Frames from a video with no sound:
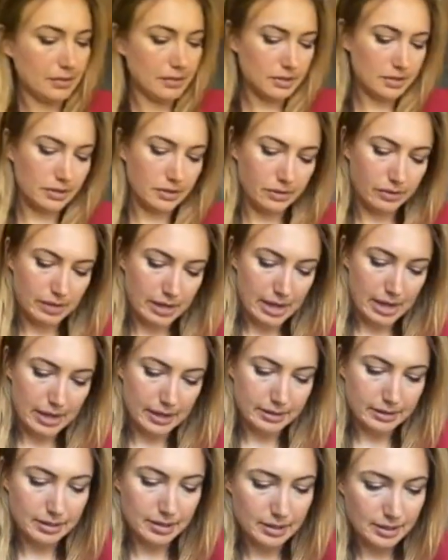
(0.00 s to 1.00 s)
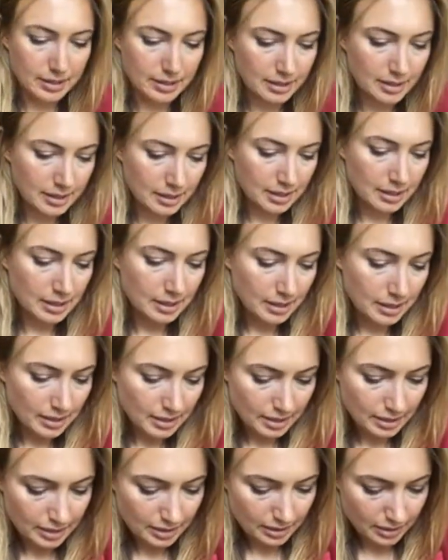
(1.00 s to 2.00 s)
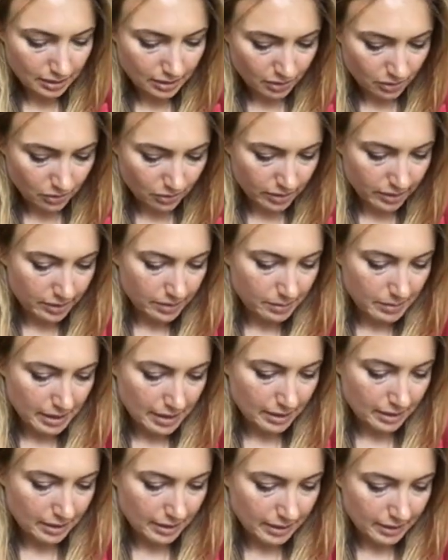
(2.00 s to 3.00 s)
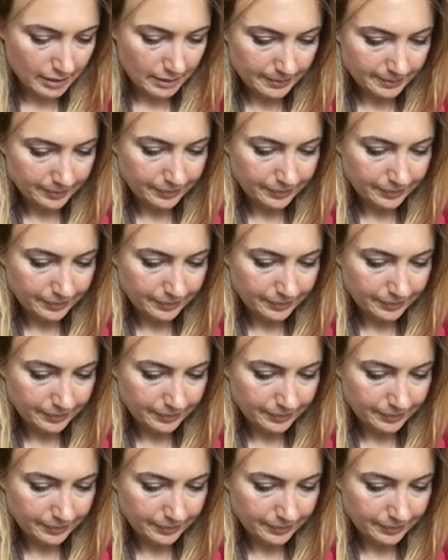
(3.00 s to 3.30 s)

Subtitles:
so that, look, hold on, let me outline it.